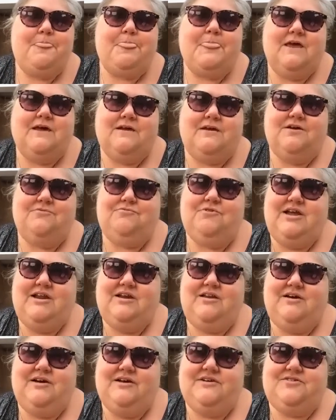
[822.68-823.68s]
And I
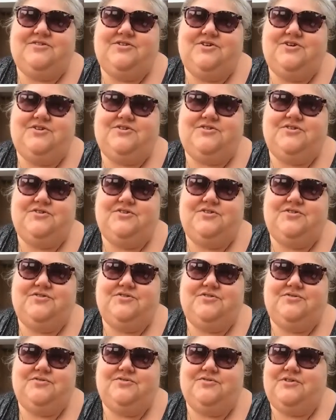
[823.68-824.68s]
realised that
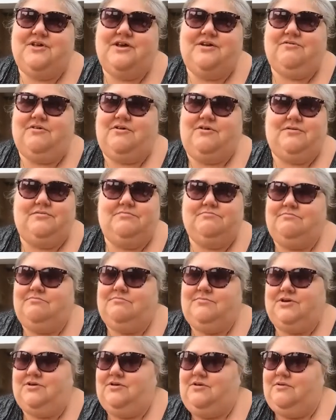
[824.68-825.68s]
there are,
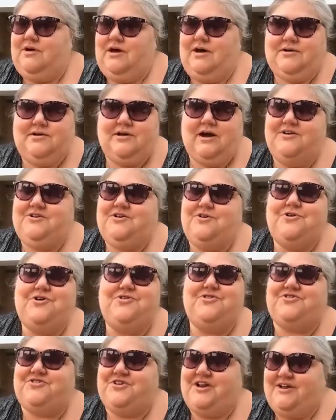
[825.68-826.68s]
you know, I don't know
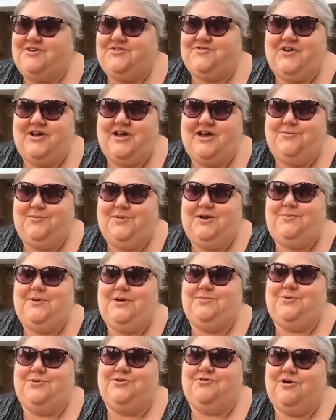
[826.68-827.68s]
the stats for how many
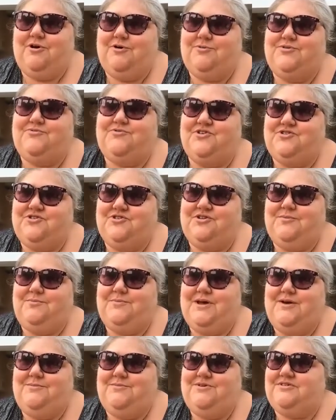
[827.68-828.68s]
people there are with visual
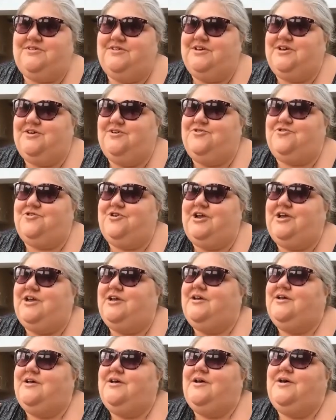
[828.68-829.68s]
impairments in the country,
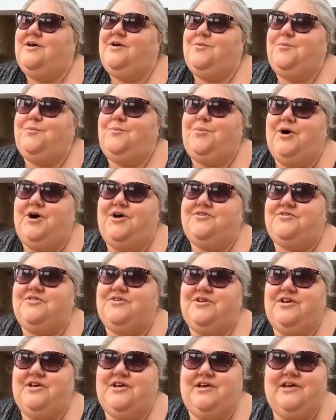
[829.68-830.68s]
but
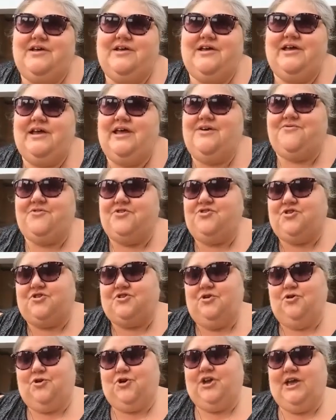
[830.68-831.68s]
even just
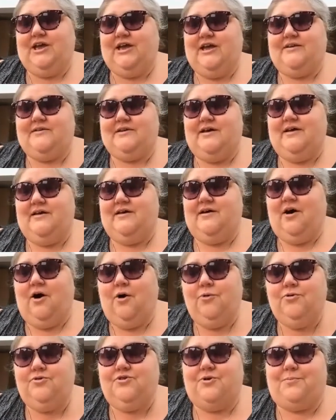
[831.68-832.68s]
looking at
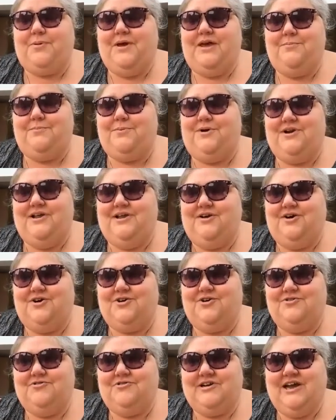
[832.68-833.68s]
older people in our
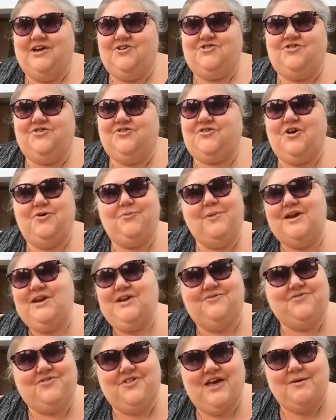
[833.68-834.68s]
congregation, so many
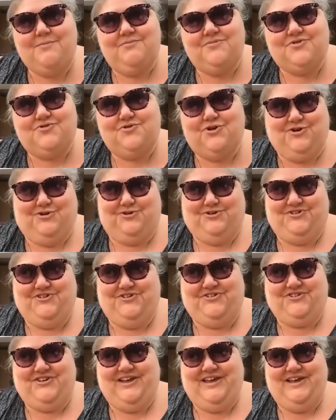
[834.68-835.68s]
of them struggle to
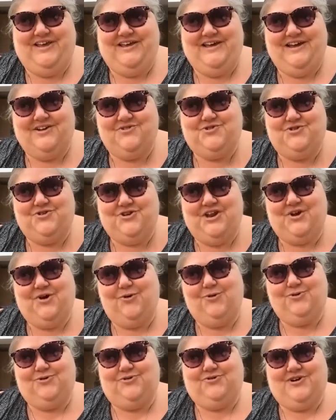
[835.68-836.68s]
see. As you get
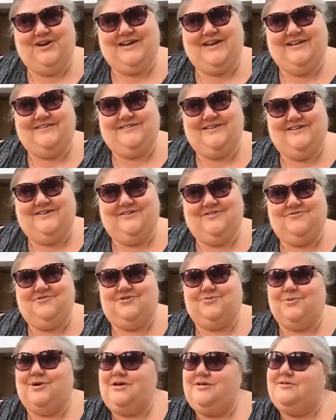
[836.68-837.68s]
older, it gets harder
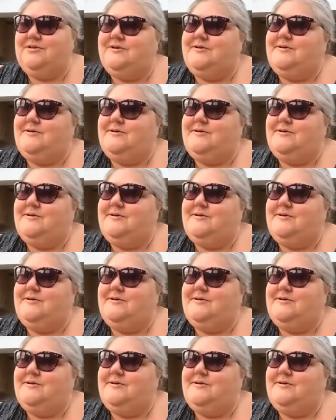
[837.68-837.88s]
as well.